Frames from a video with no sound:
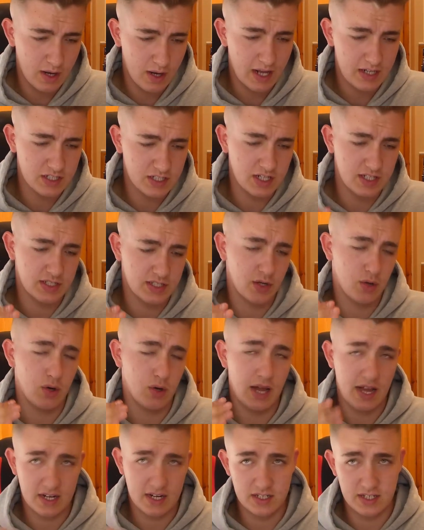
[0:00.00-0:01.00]
actually suit
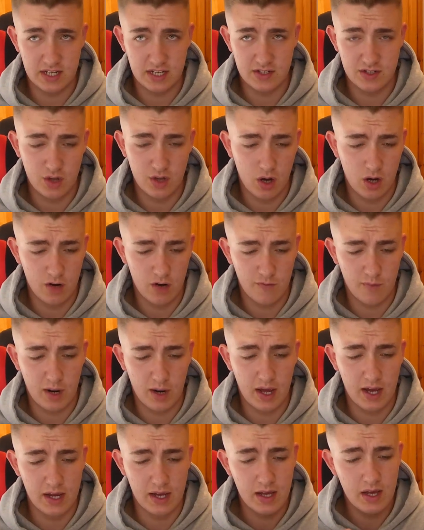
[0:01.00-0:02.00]
Lacazette's style of
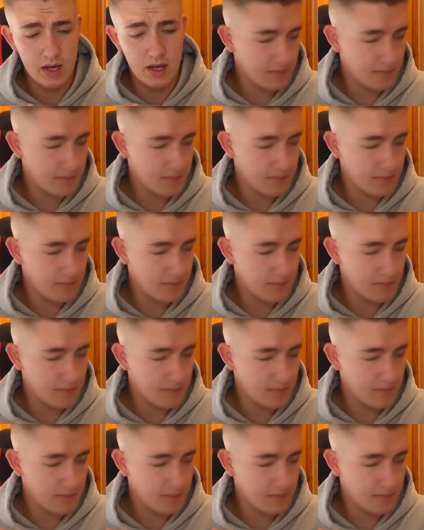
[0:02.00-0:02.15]
play.